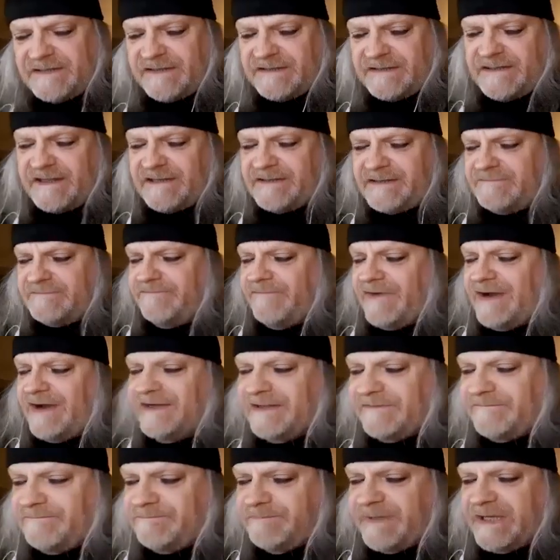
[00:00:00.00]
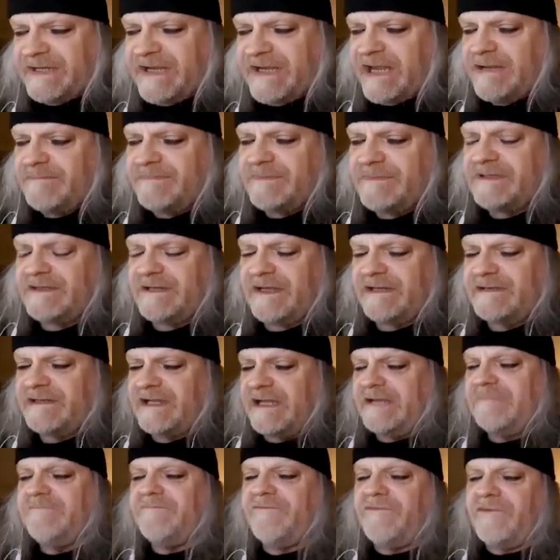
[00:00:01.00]
that why they became an
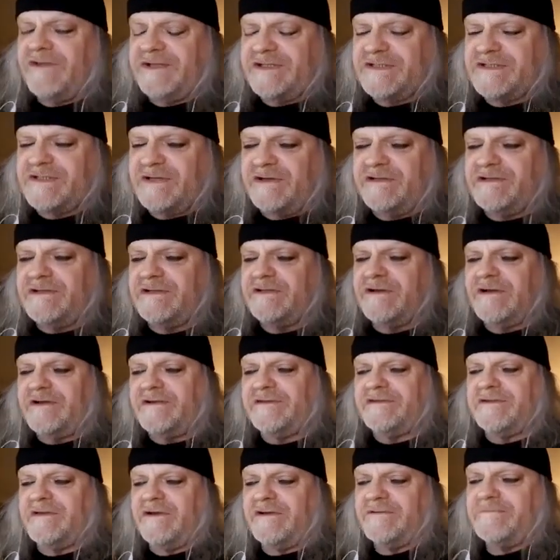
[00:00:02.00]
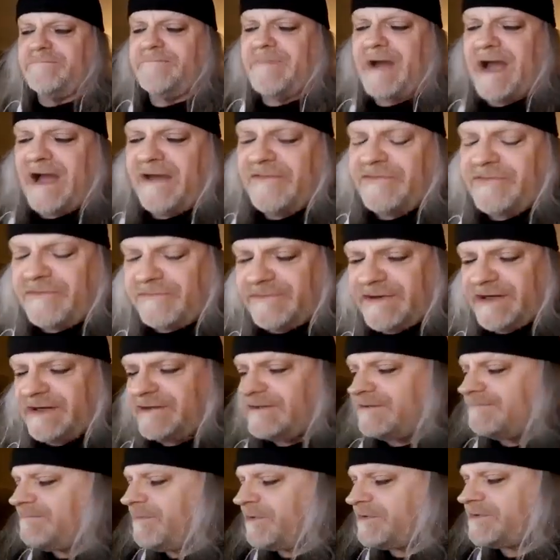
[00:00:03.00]
influence on Bathory
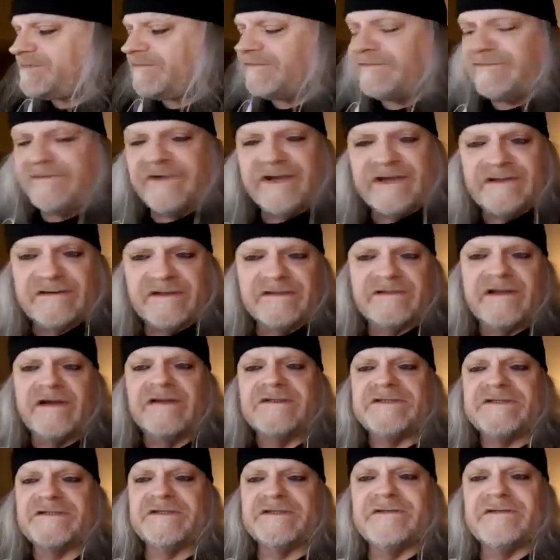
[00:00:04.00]
and Merciful Fate and us.